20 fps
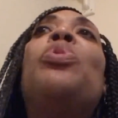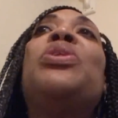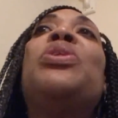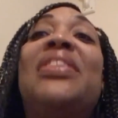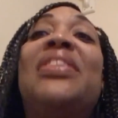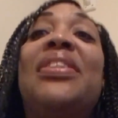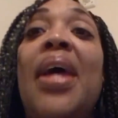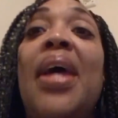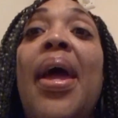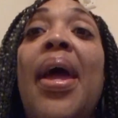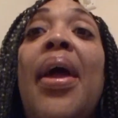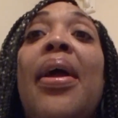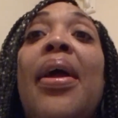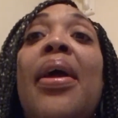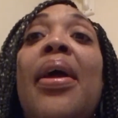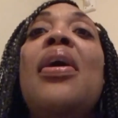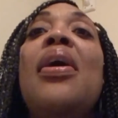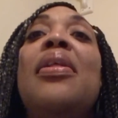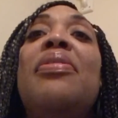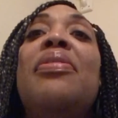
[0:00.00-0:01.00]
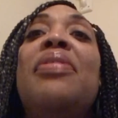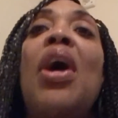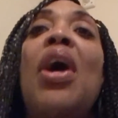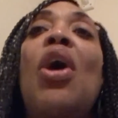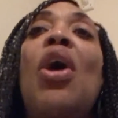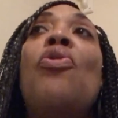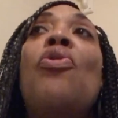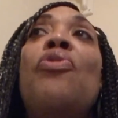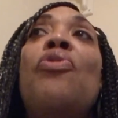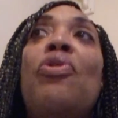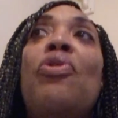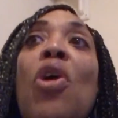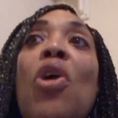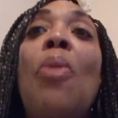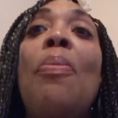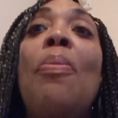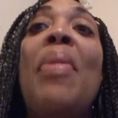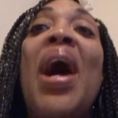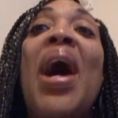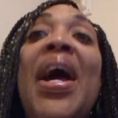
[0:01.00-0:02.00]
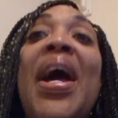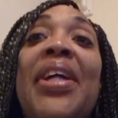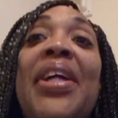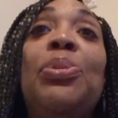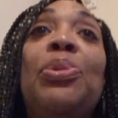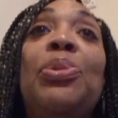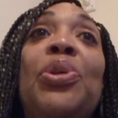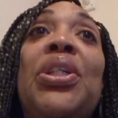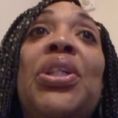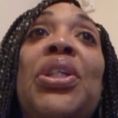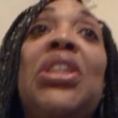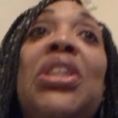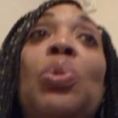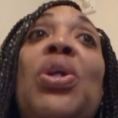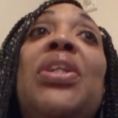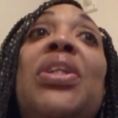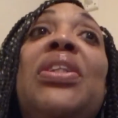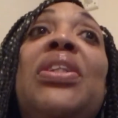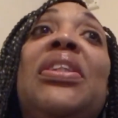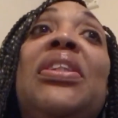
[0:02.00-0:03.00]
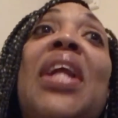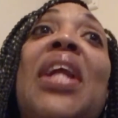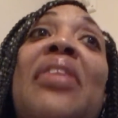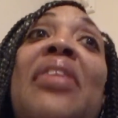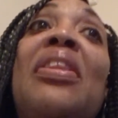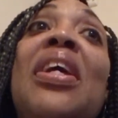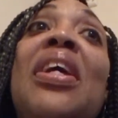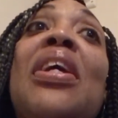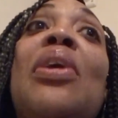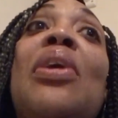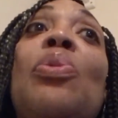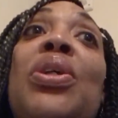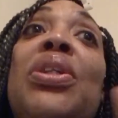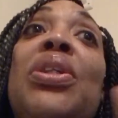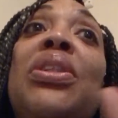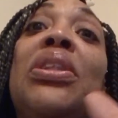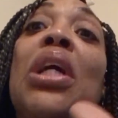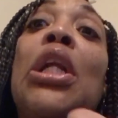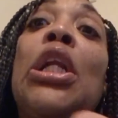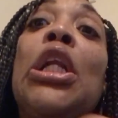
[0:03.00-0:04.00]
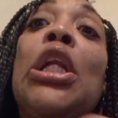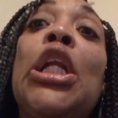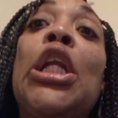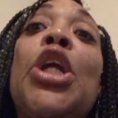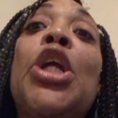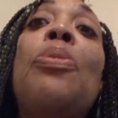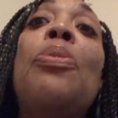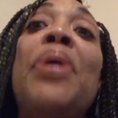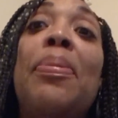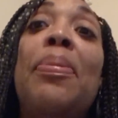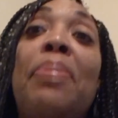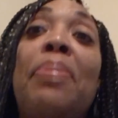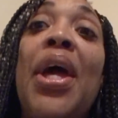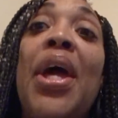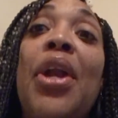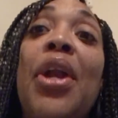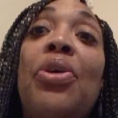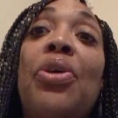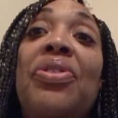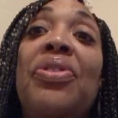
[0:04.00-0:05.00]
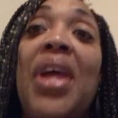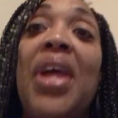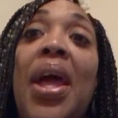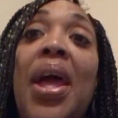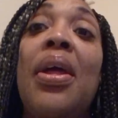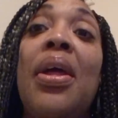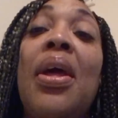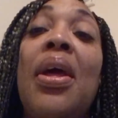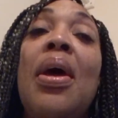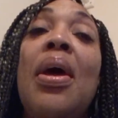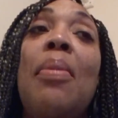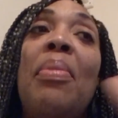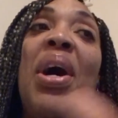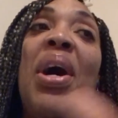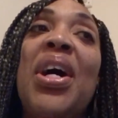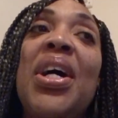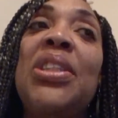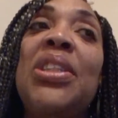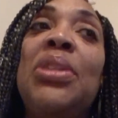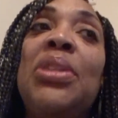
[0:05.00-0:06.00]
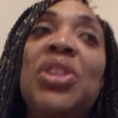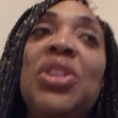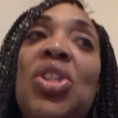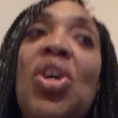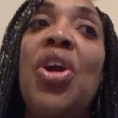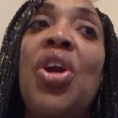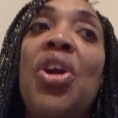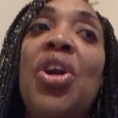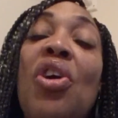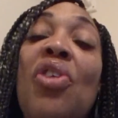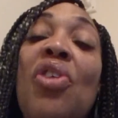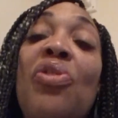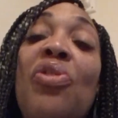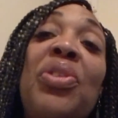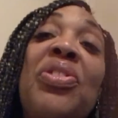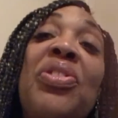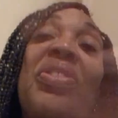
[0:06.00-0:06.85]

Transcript: would say that overall my experience was that I think it was a little bit better that my husband started off with